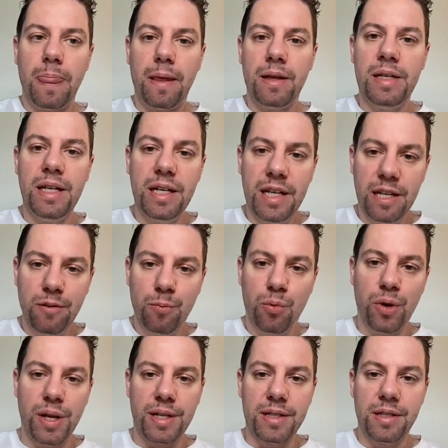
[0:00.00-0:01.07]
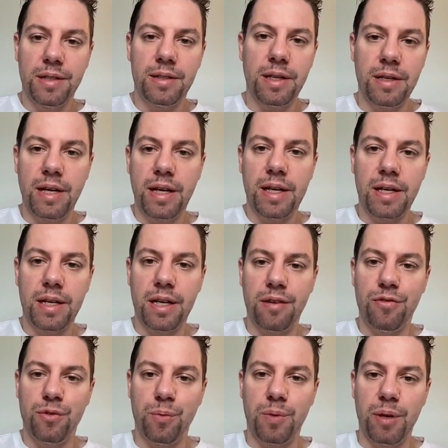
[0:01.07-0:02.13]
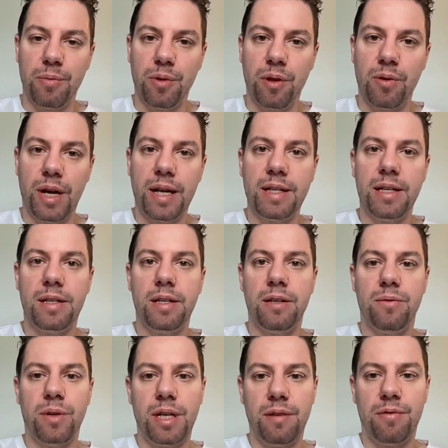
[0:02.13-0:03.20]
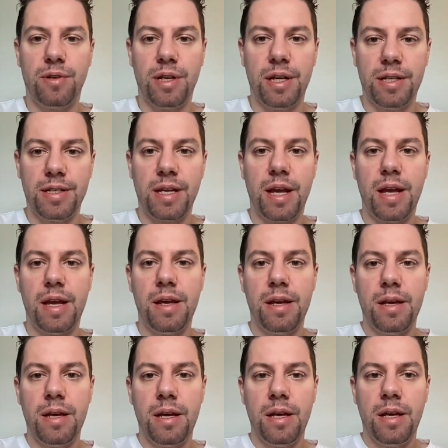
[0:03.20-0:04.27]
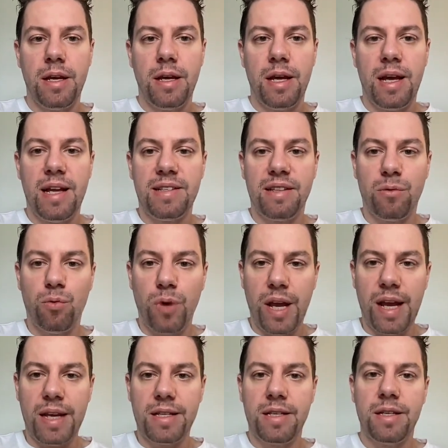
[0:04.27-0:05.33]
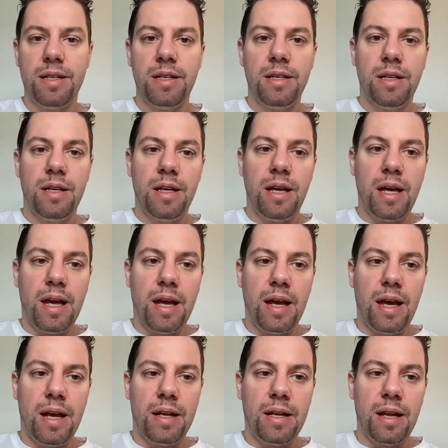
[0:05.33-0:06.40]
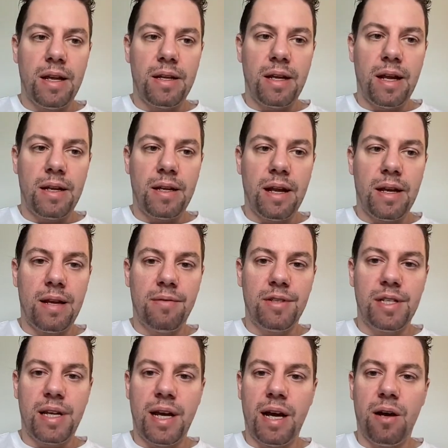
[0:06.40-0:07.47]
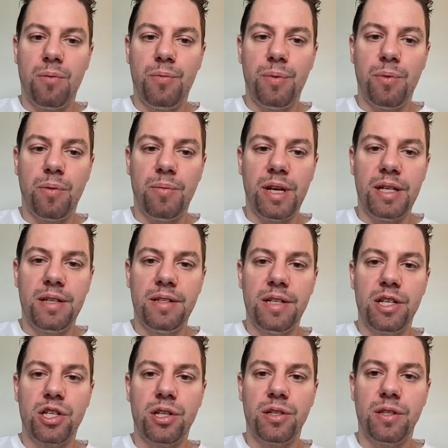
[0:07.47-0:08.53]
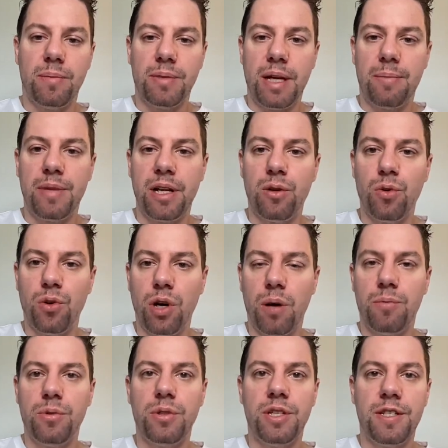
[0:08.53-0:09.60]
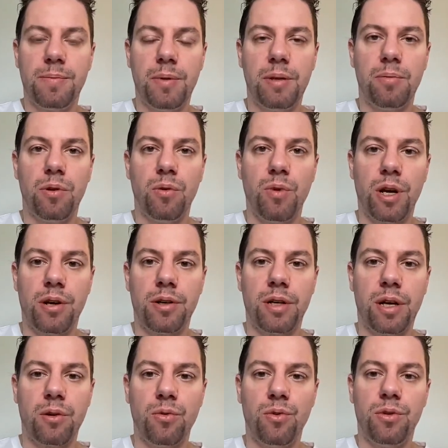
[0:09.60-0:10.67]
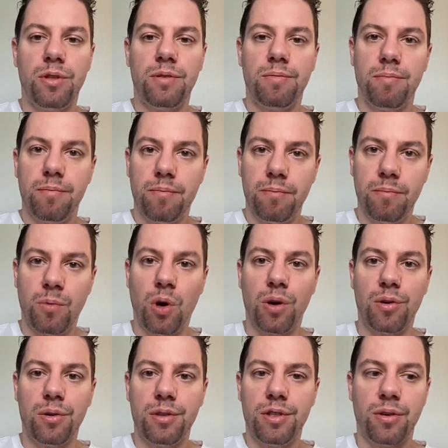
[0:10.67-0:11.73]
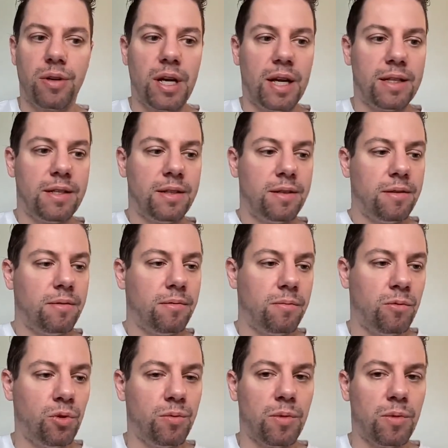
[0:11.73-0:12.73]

the imprint that they can give to people, right? That, you know, whatever they say has a weight. And, and, and, and obviously how people make decisions, sometimes they look up to these people, whether they're good models or not good